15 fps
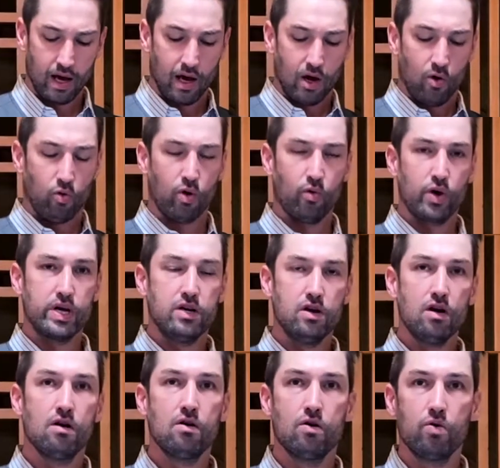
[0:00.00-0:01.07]
what we
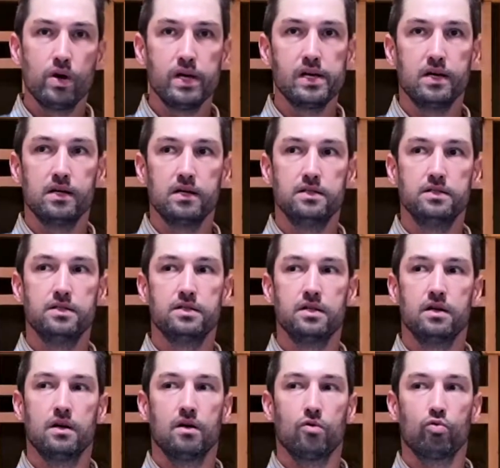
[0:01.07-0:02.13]
know
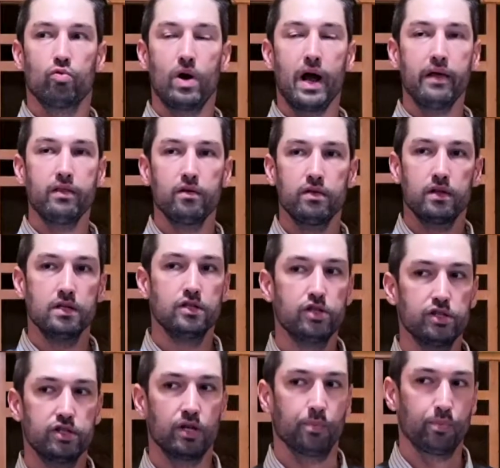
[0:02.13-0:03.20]
is rather than
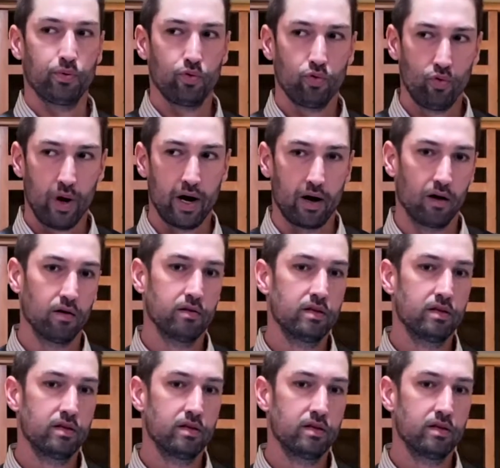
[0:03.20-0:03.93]
just a prayer,